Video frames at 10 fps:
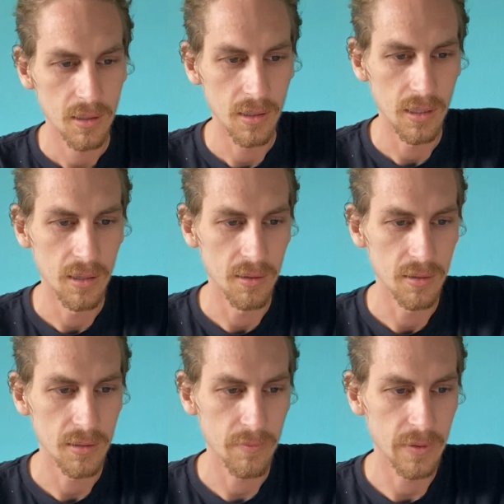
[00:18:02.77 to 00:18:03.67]

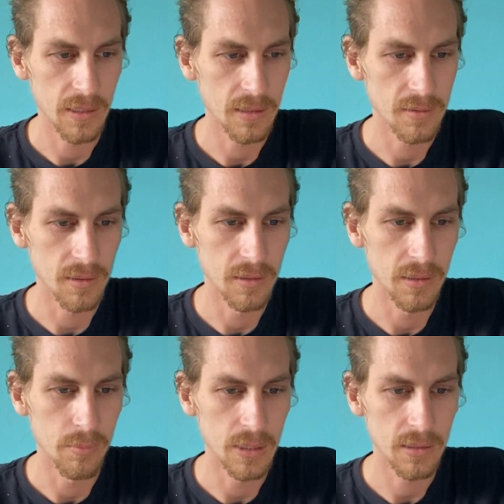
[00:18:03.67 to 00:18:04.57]
I think it's a
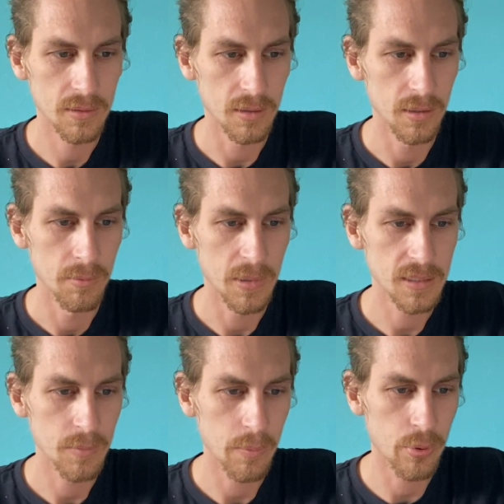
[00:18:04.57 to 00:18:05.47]
little bit,
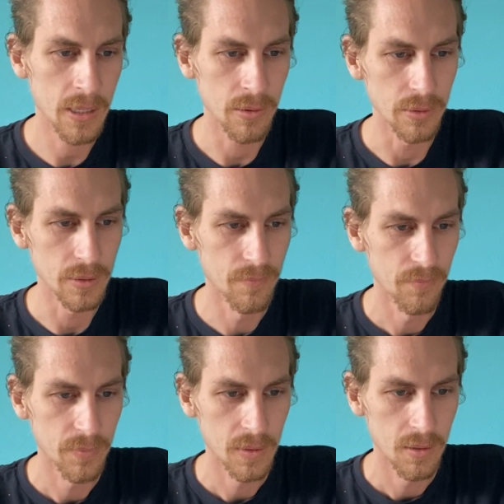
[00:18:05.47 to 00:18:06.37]
makes me proud.
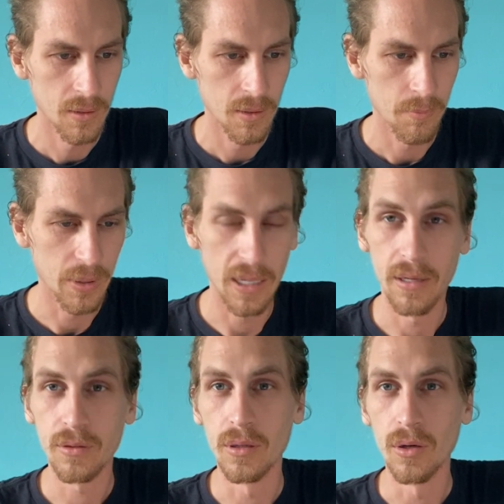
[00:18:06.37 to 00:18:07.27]
But,
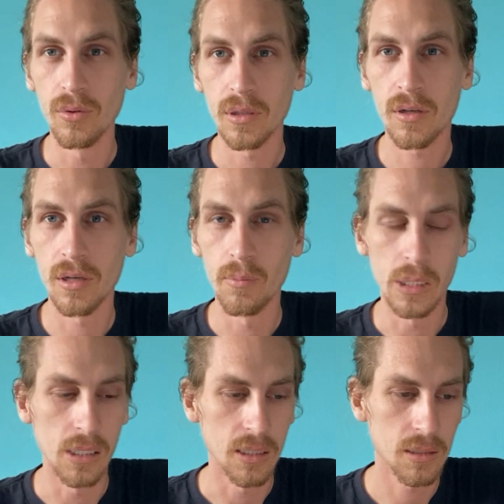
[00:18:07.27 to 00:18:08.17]
it could have
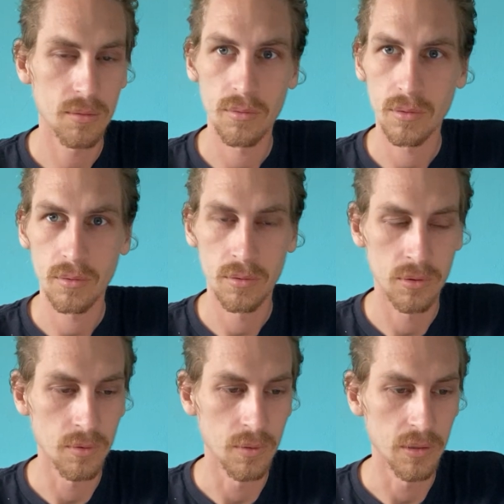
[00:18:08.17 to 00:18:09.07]
been luck.
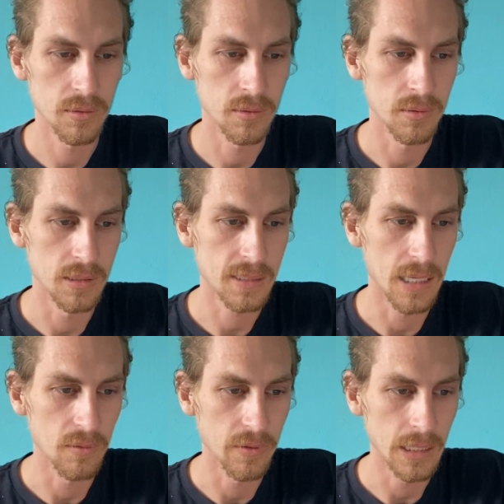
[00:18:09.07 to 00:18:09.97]
Do not
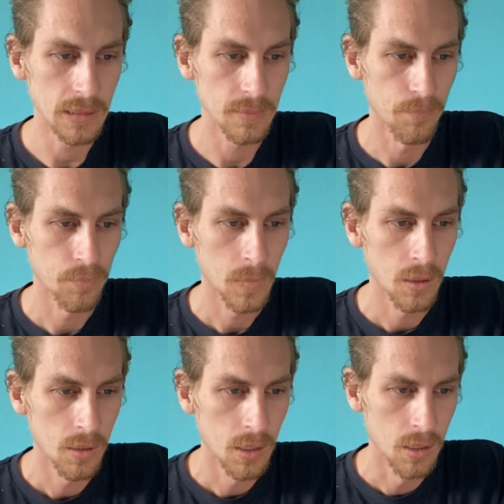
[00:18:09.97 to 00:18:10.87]
discount for that.
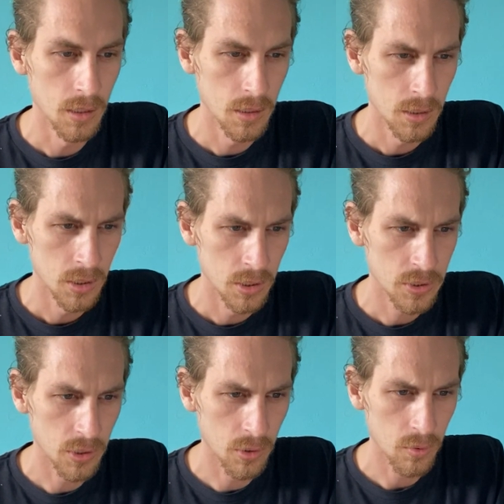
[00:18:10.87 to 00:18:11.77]

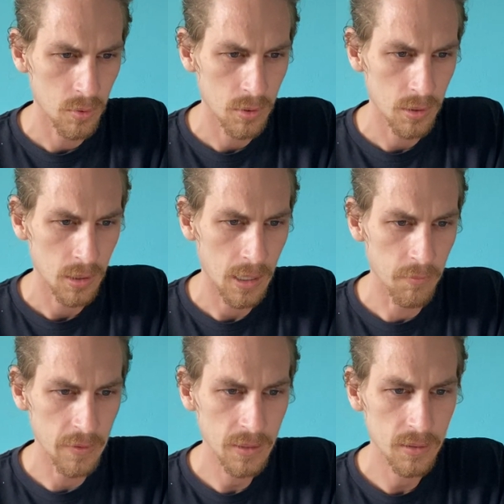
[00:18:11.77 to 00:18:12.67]
So
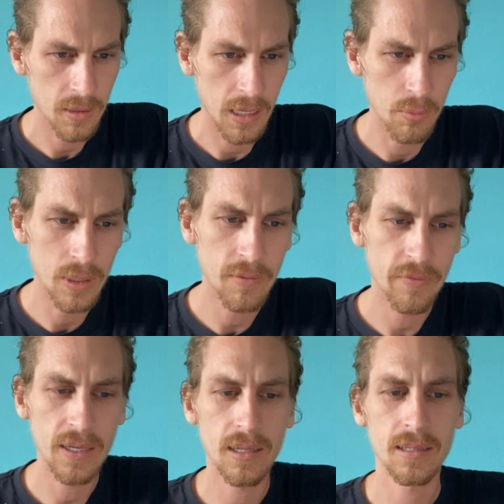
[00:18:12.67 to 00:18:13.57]
I really
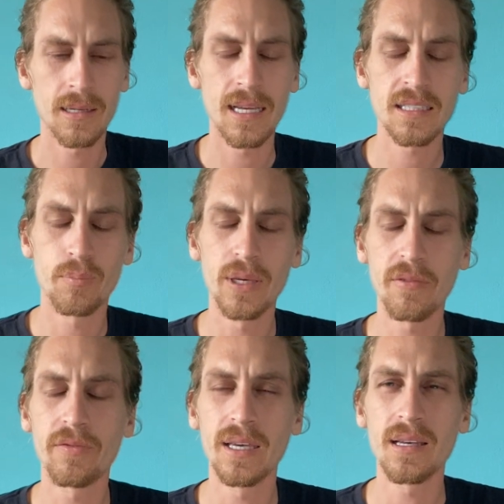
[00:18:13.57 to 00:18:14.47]
think like the next big
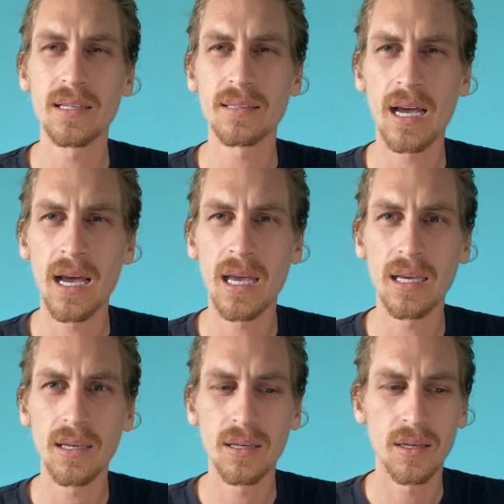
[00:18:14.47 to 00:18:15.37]
thing is high